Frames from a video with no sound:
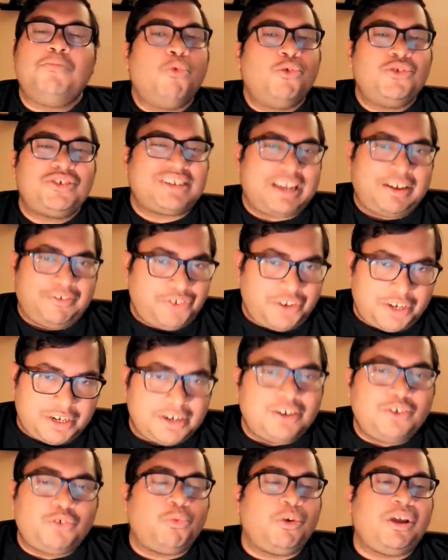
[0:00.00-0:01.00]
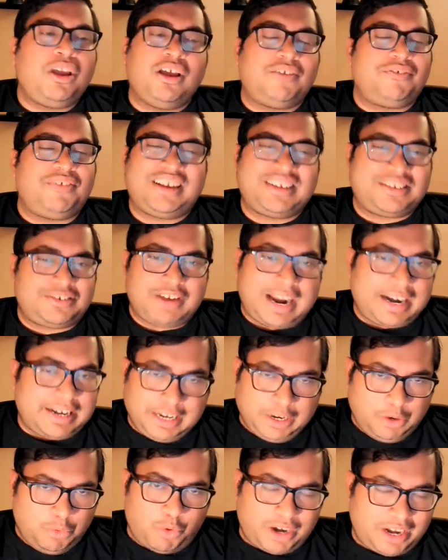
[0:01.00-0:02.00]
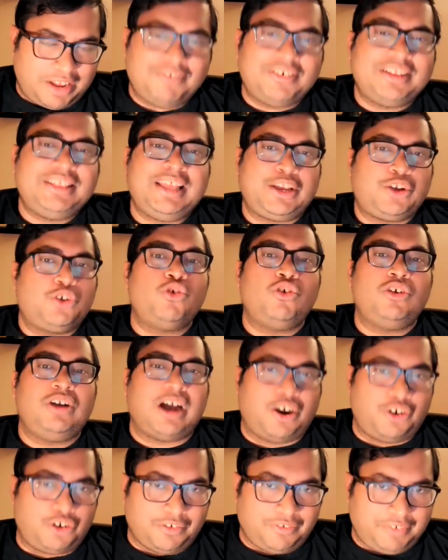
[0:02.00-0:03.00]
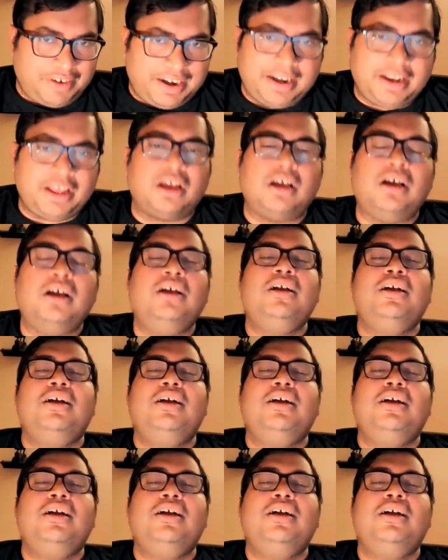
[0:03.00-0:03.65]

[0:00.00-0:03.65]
most efficient way of extracting whatever they could out of India.